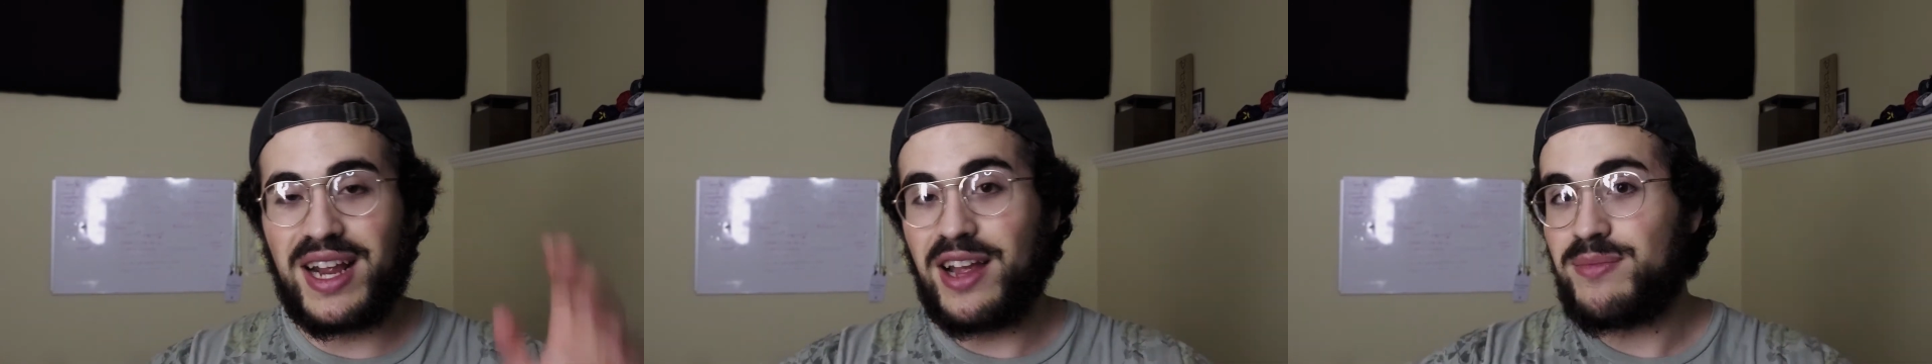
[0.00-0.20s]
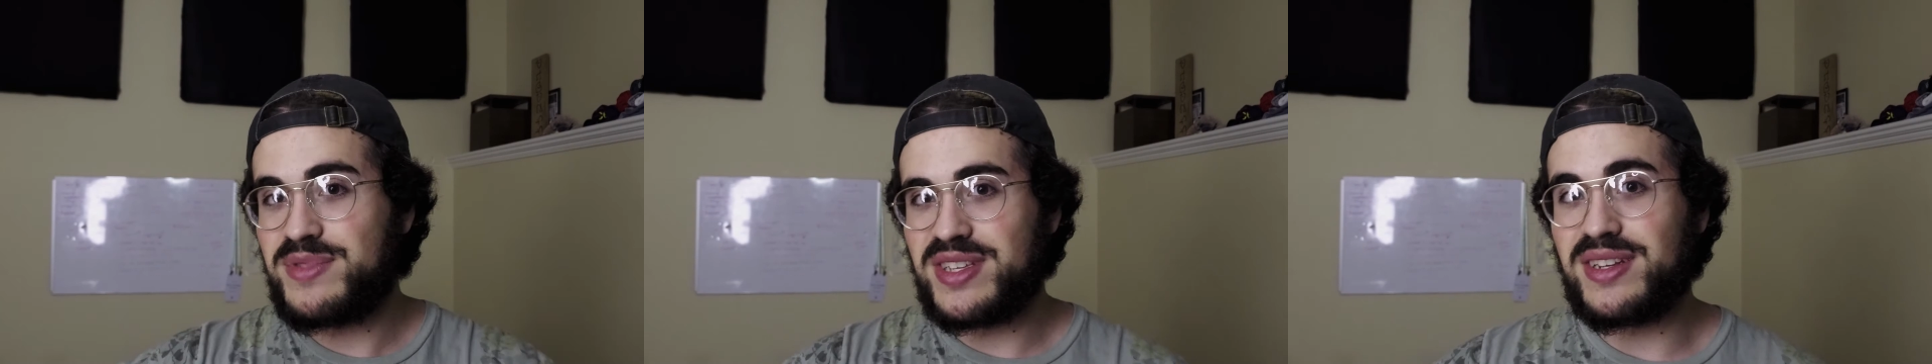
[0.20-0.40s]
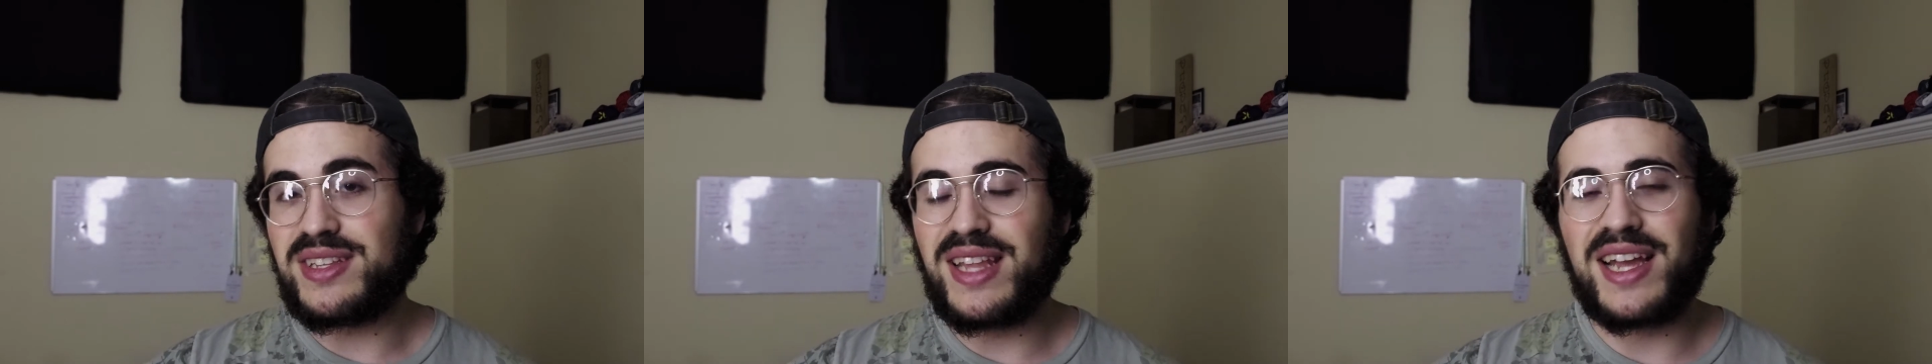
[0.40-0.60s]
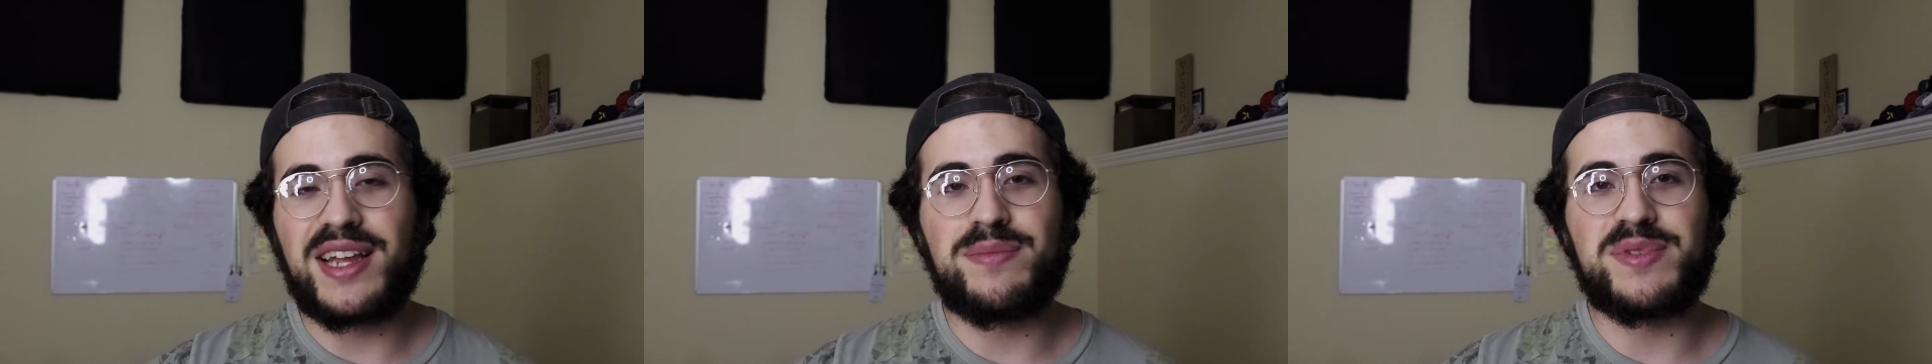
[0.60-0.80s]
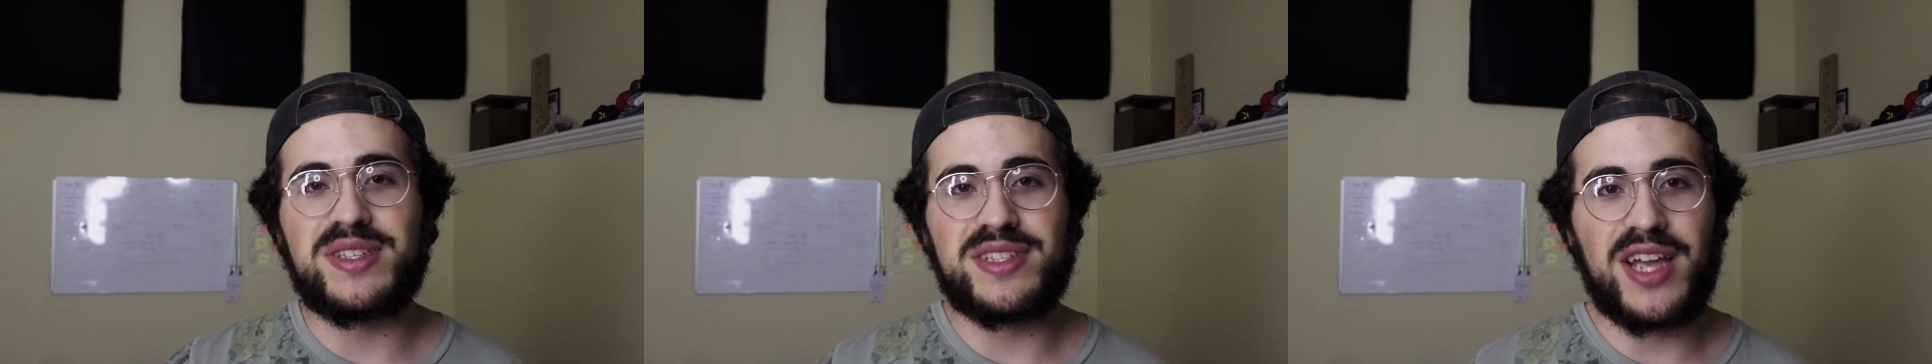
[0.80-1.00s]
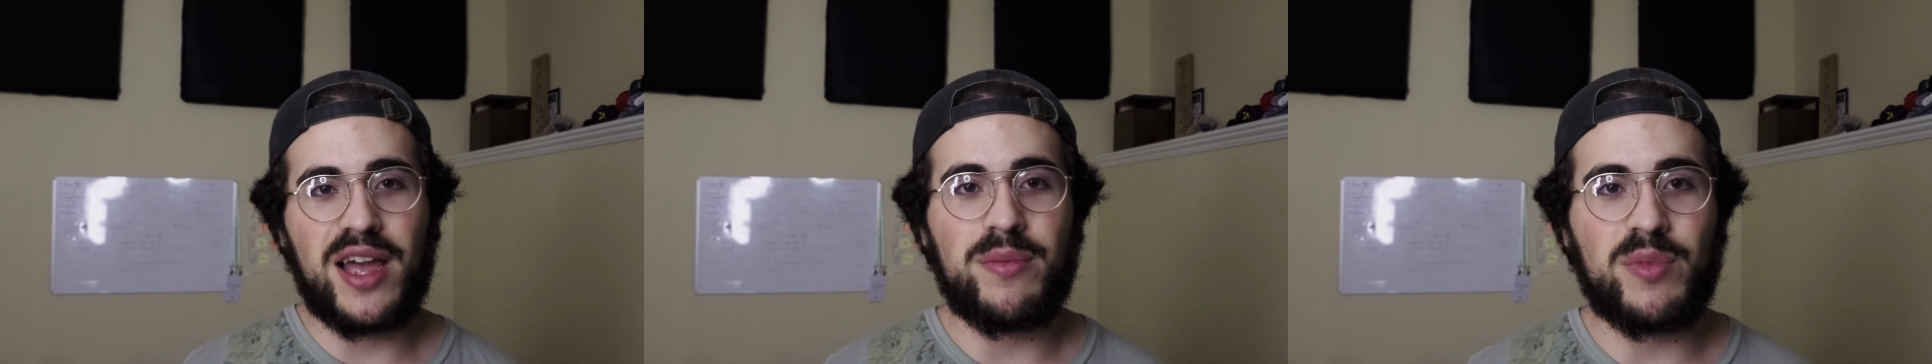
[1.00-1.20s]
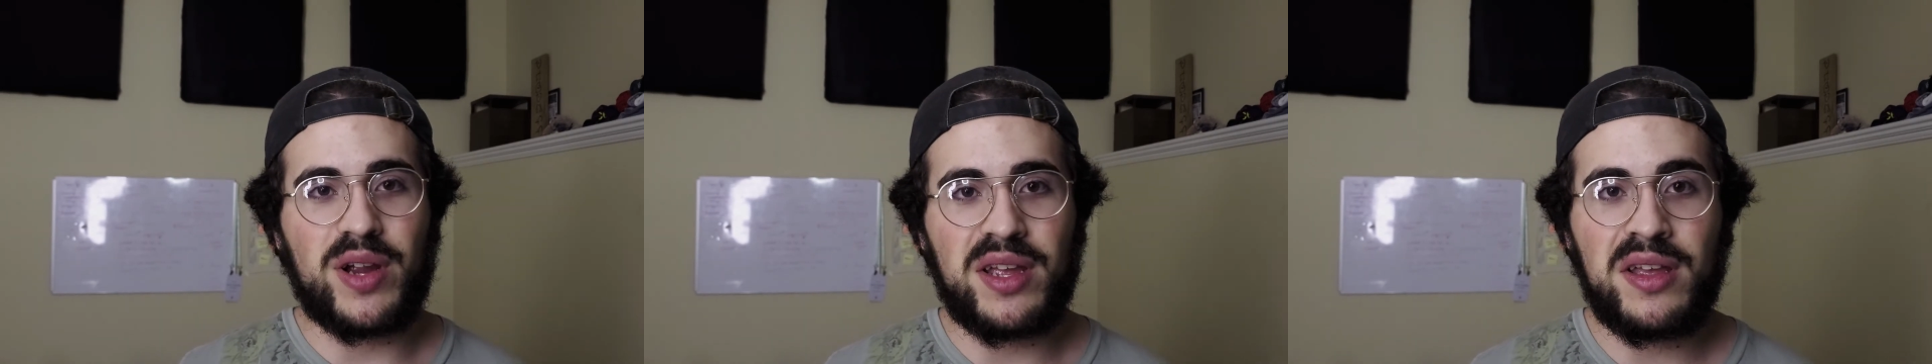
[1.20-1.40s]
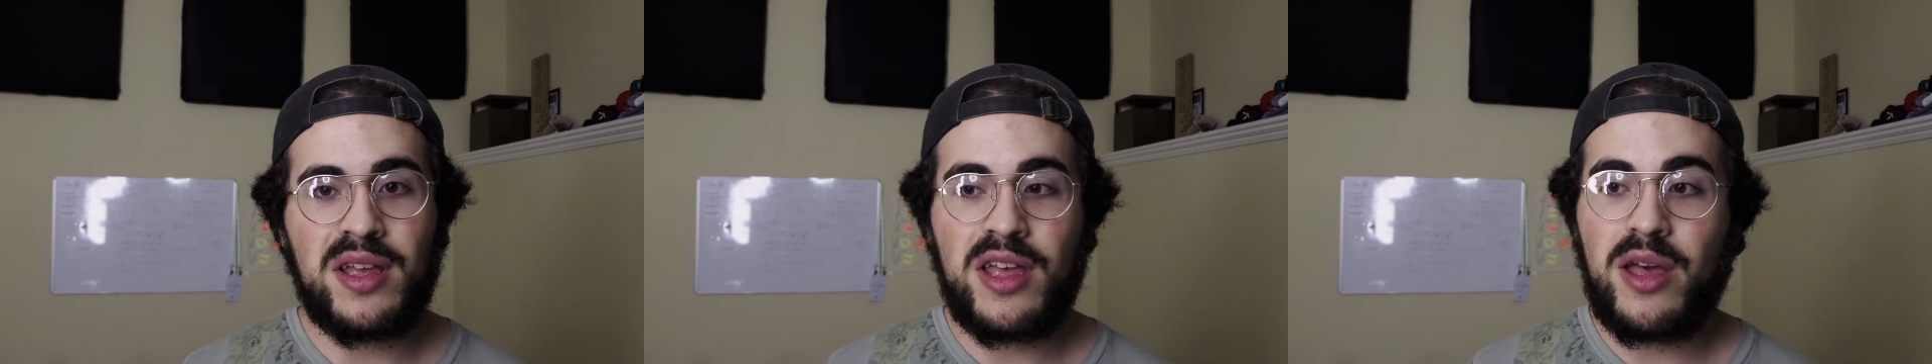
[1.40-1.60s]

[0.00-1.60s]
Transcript: comes in time, right?